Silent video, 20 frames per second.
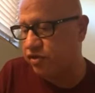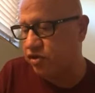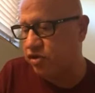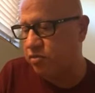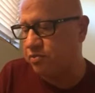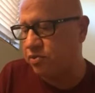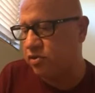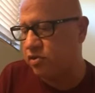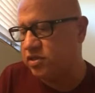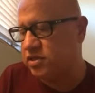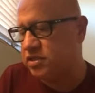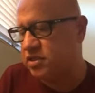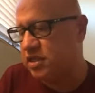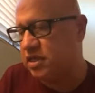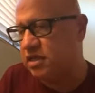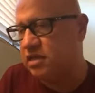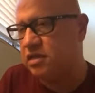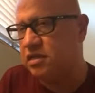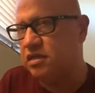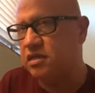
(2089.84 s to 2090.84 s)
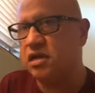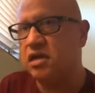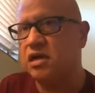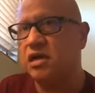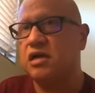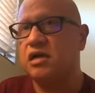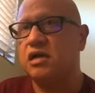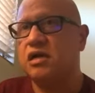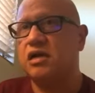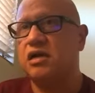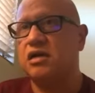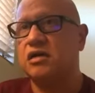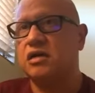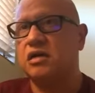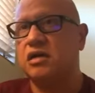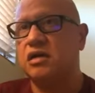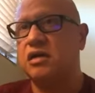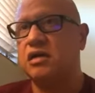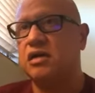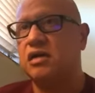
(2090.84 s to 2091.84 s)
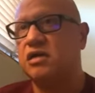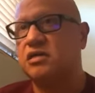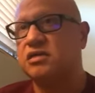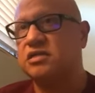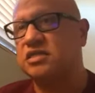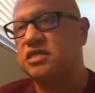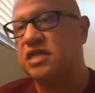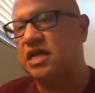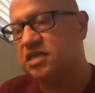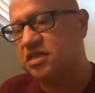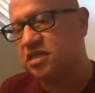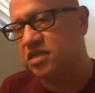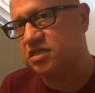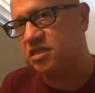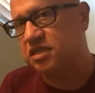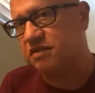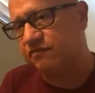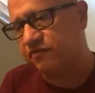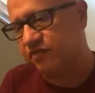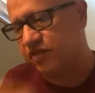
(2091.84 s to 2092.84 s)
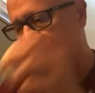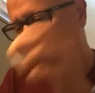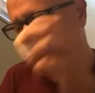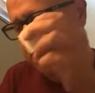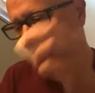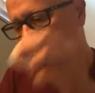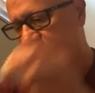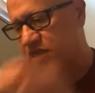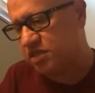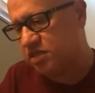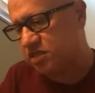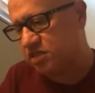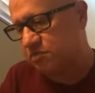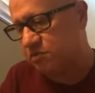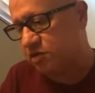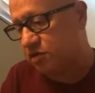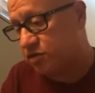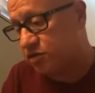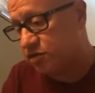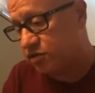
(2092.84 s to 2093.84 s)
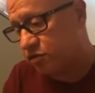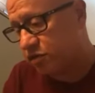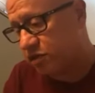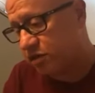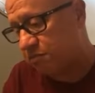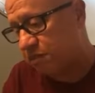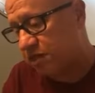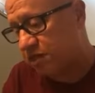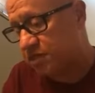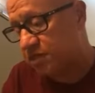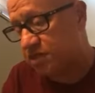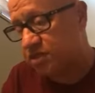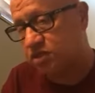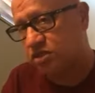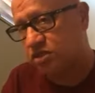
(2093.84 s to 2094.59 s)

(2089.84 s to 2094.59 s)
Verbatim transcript: third person. The sections of the customers who come into the